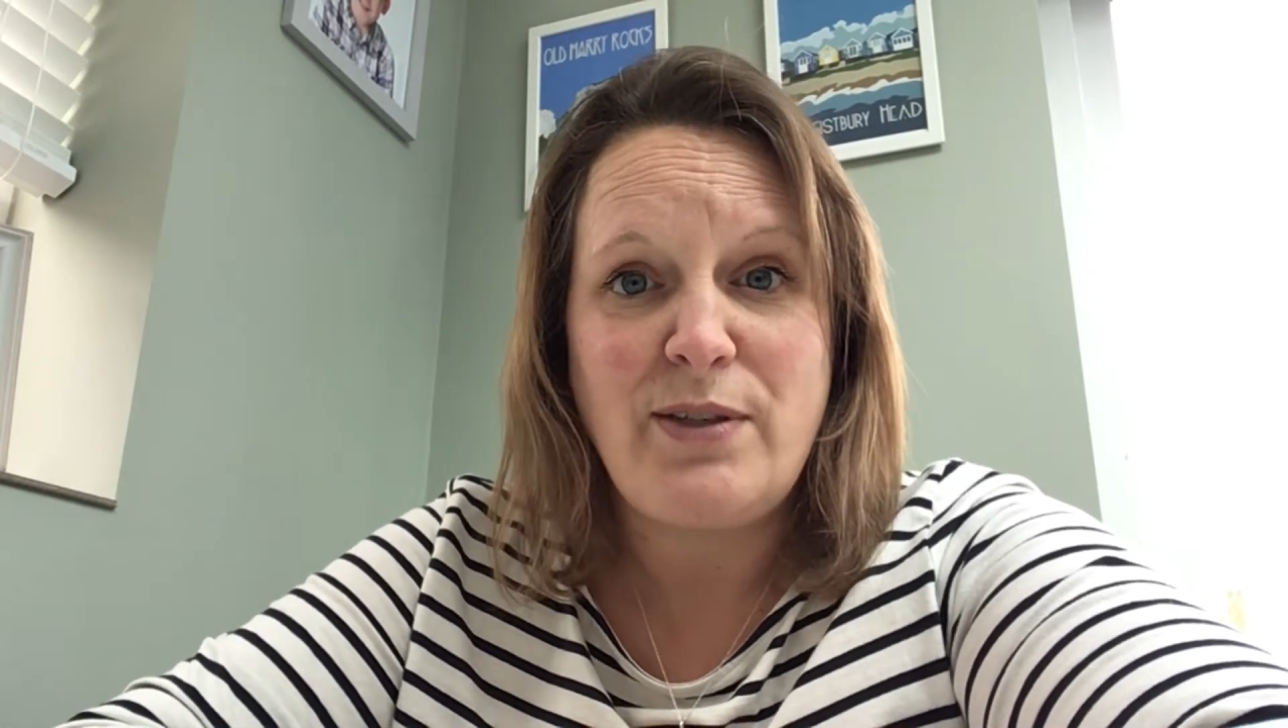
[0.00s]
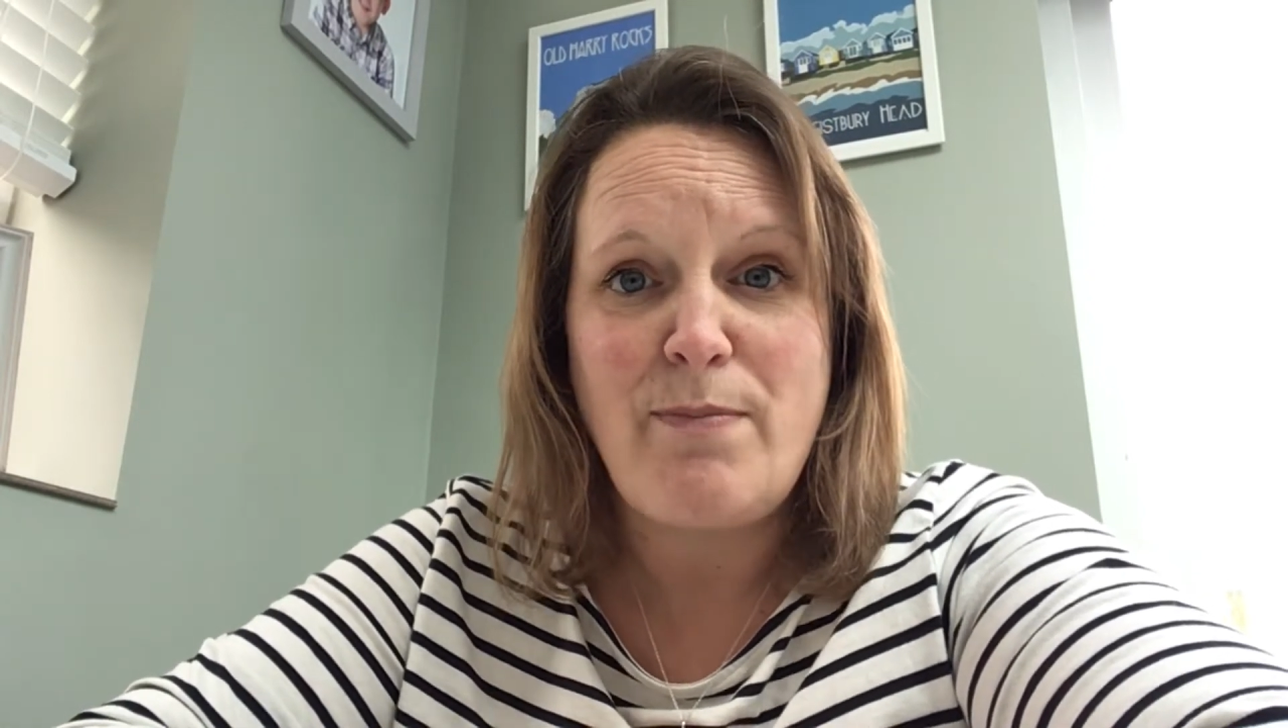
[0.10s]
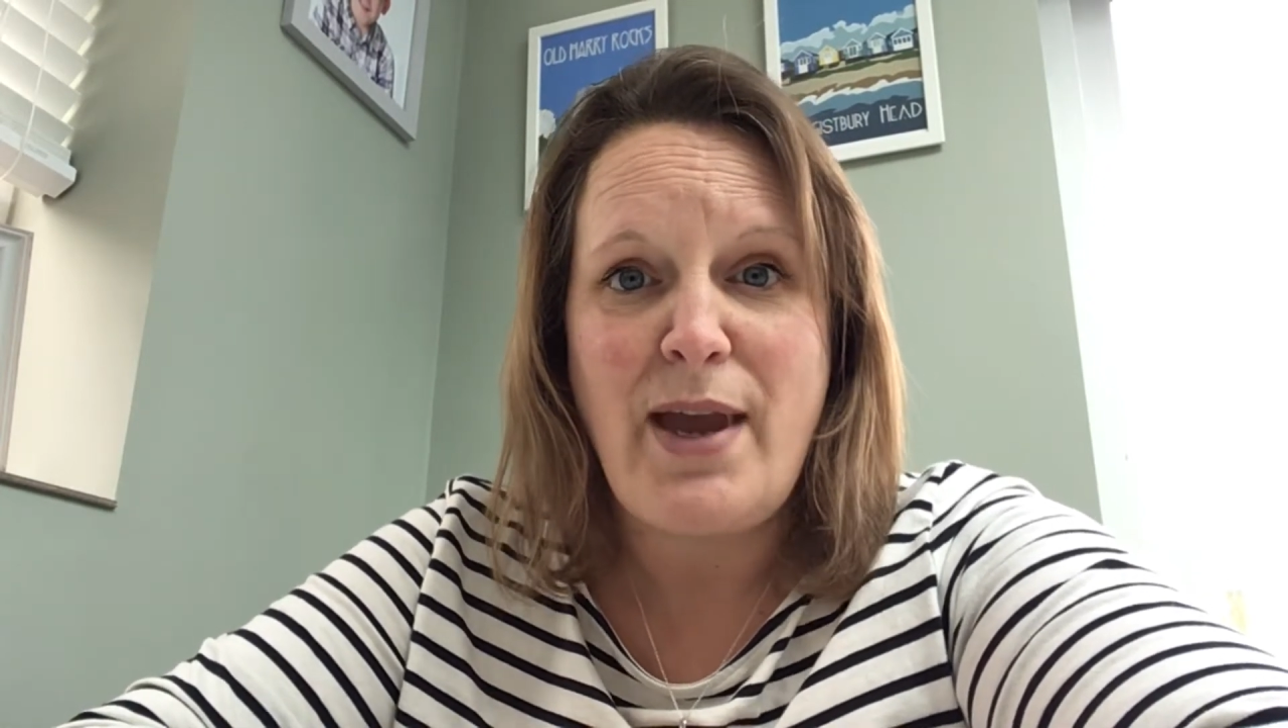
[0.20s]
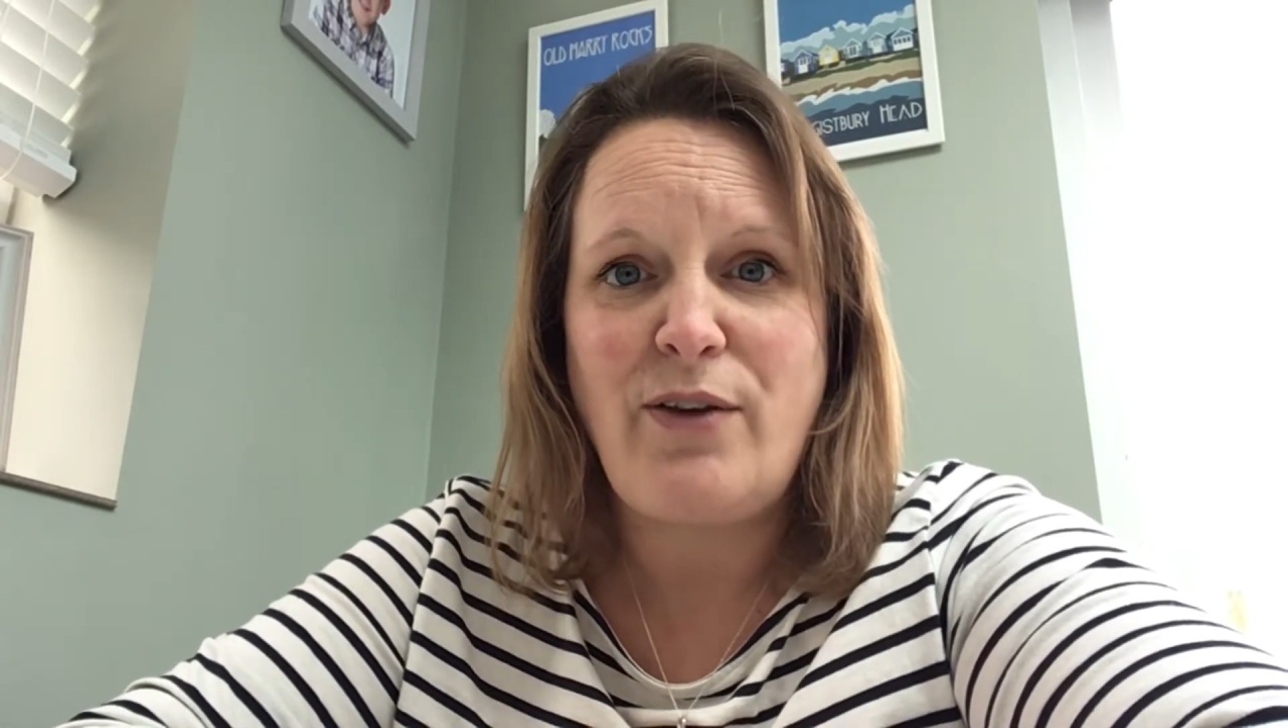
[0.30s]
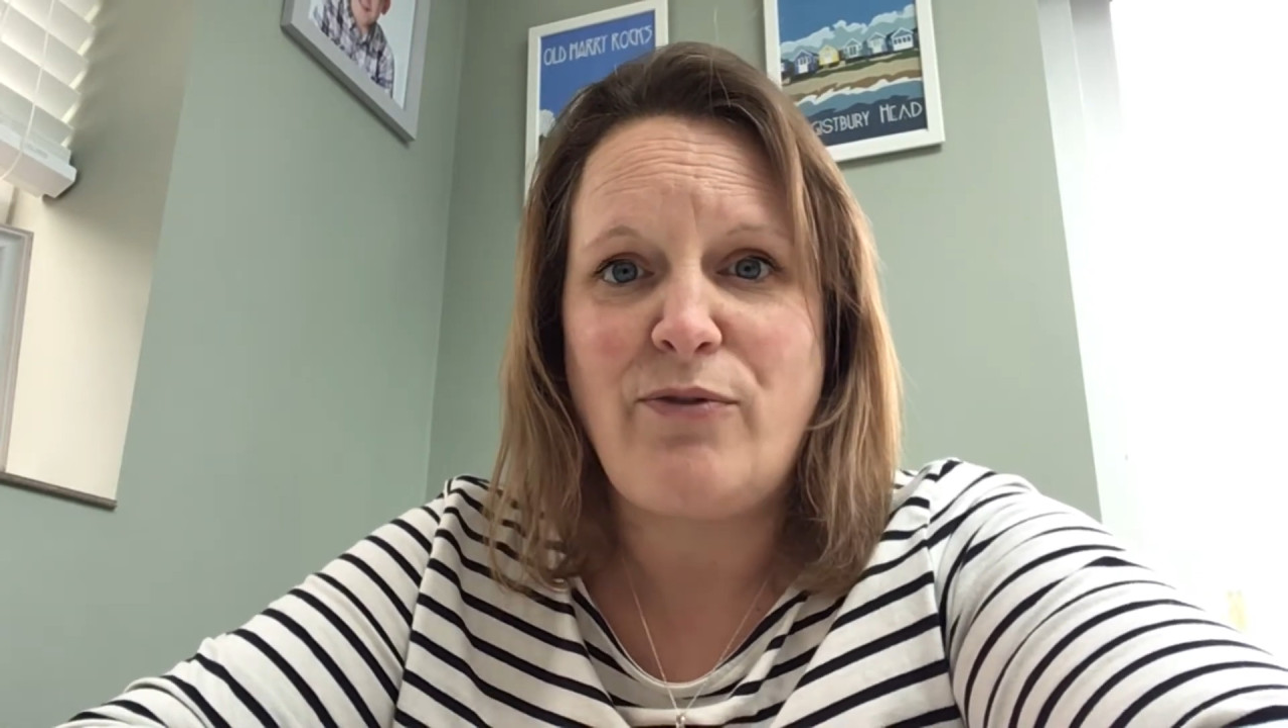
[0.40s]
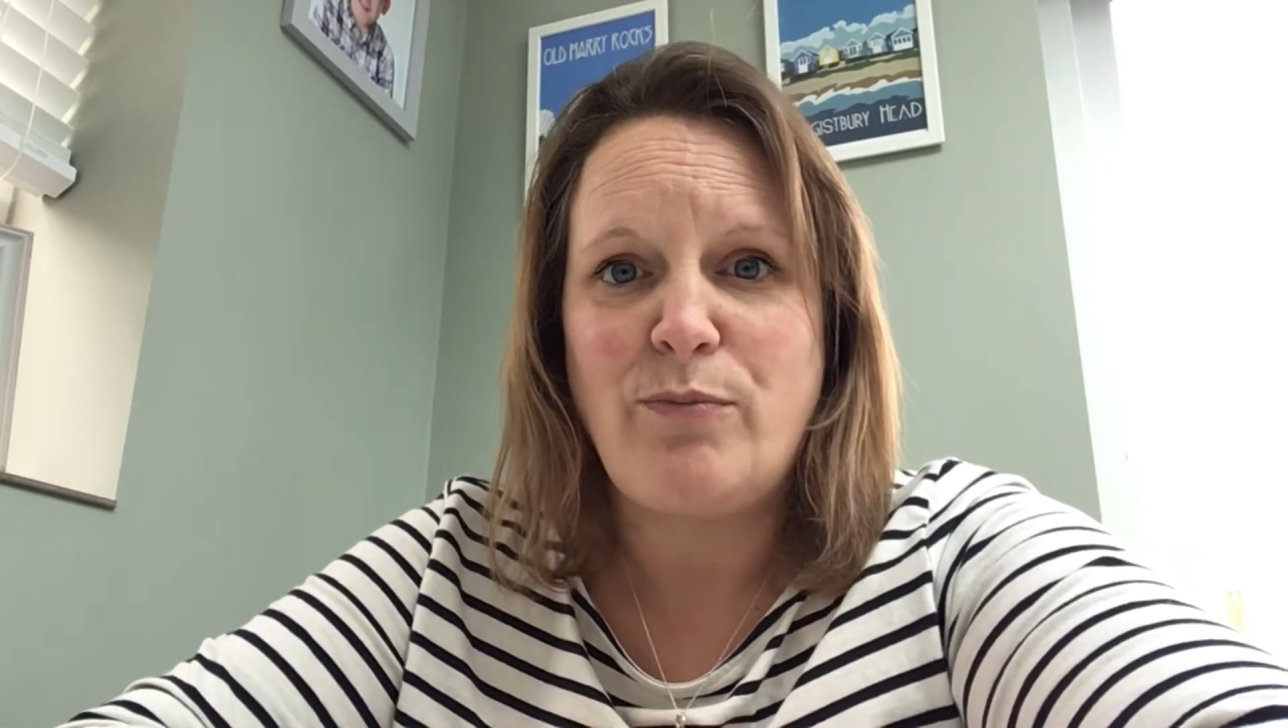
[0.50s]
made from